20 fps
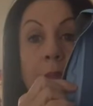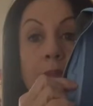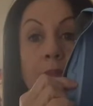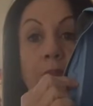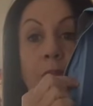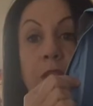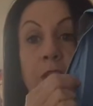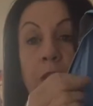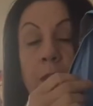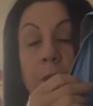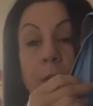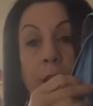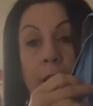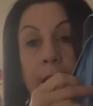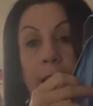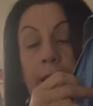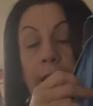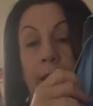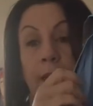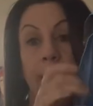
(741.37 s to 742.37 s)
just
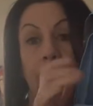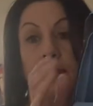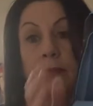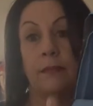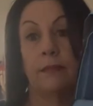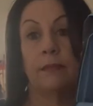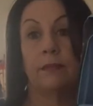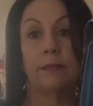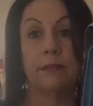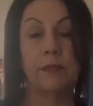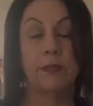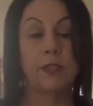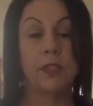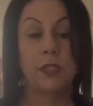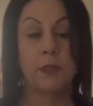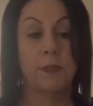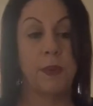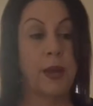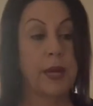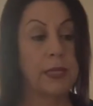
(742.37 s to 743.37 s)
bind it.
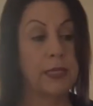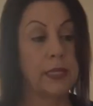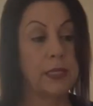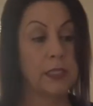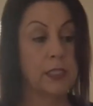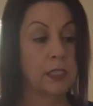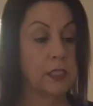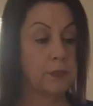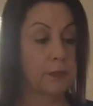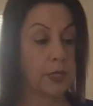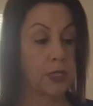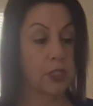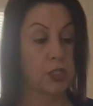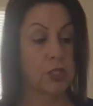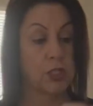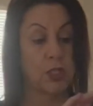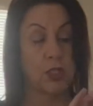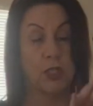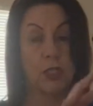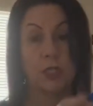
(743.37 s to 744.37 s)
Just bind it. Just make
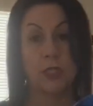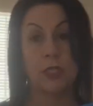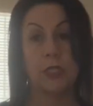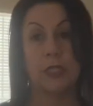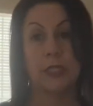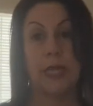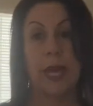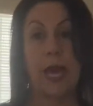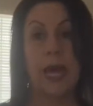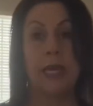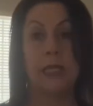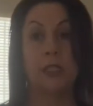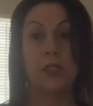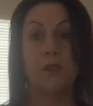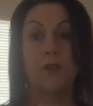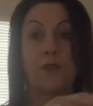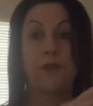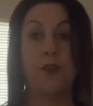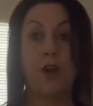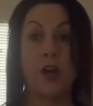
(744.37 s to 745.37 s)
sure you do the sides
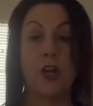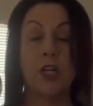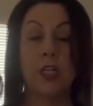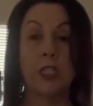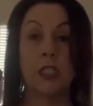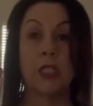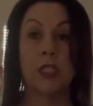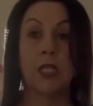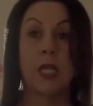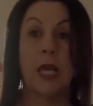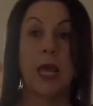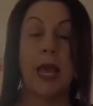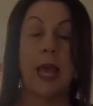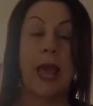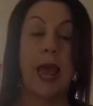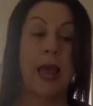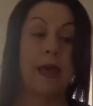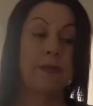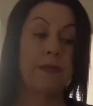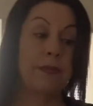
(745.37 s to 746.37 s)
first.
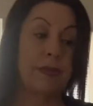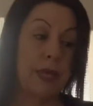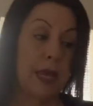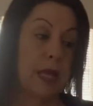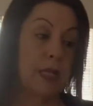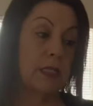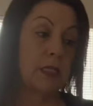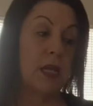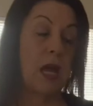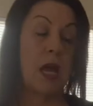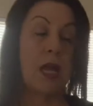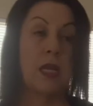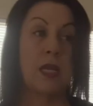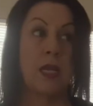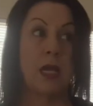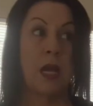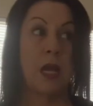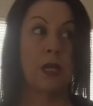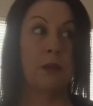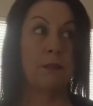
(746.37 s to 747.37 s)
And then,
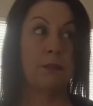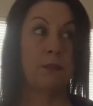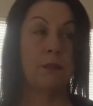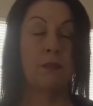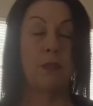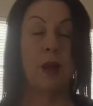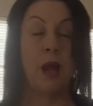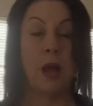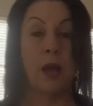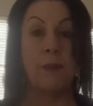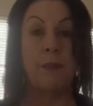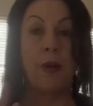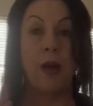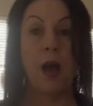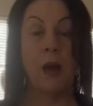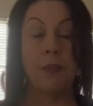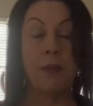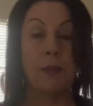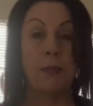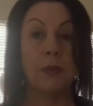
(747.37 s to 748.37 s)
and I
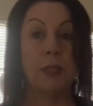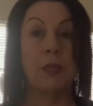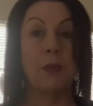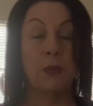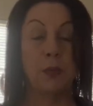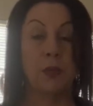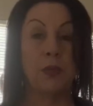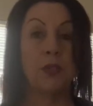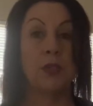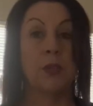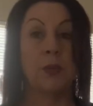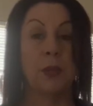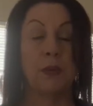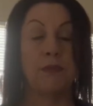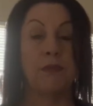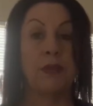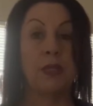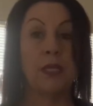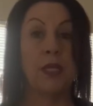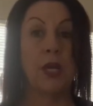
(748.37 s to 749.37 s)
probably will do a
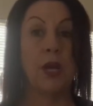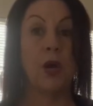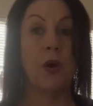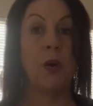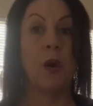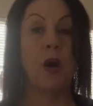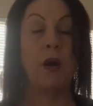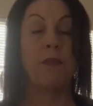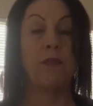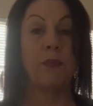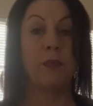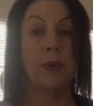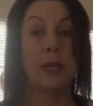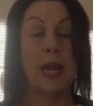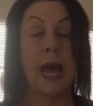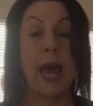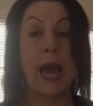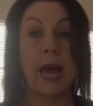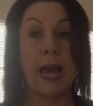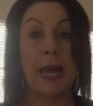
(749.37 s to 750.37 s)
video of
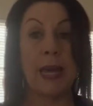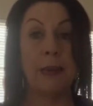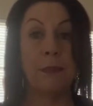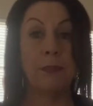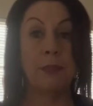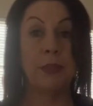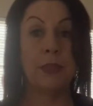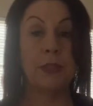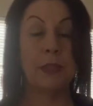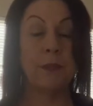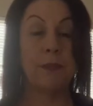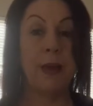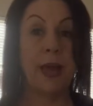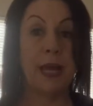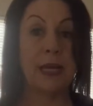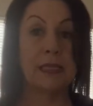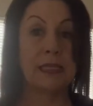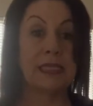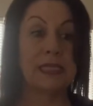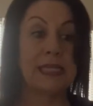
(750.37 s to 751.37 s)
when I put the
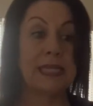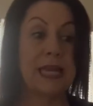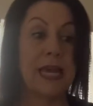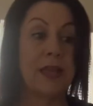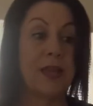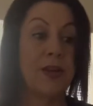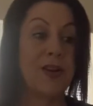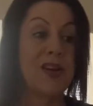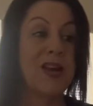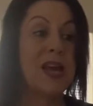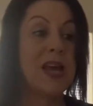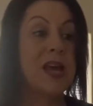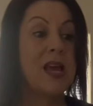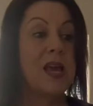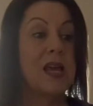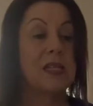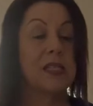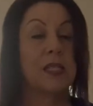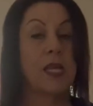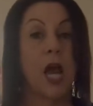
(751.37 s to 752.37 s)
bags together.
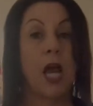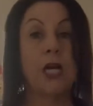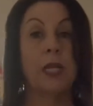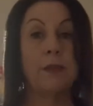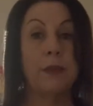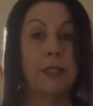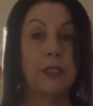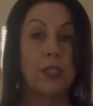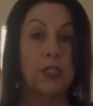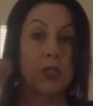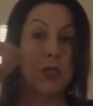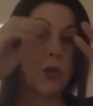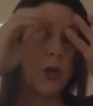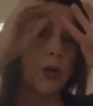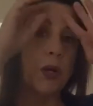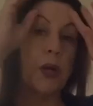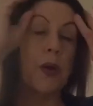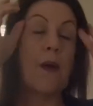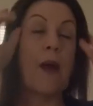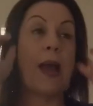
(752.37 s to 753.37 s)
It's not going to be a
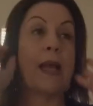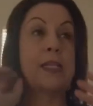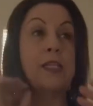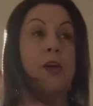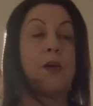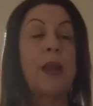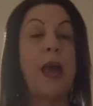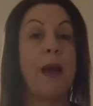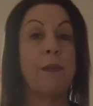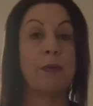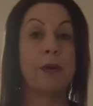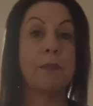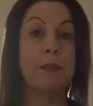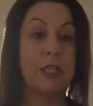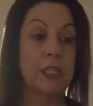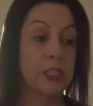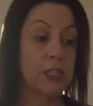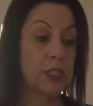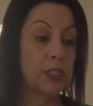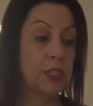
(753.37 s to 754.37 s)
tutorial. I don't have
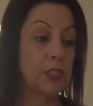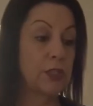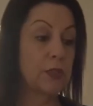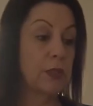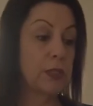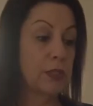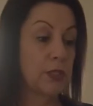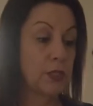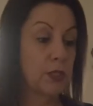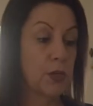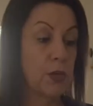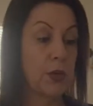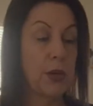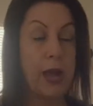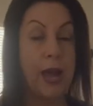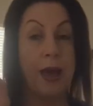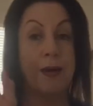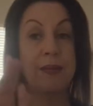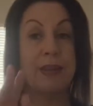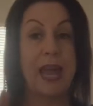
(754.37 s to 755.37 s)
permission to do a tutorial. I
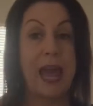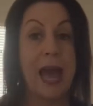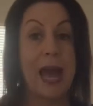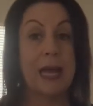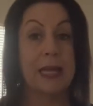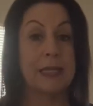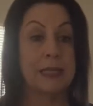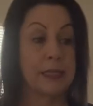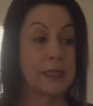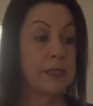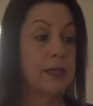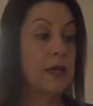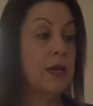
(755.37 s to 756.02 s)
haven't asked.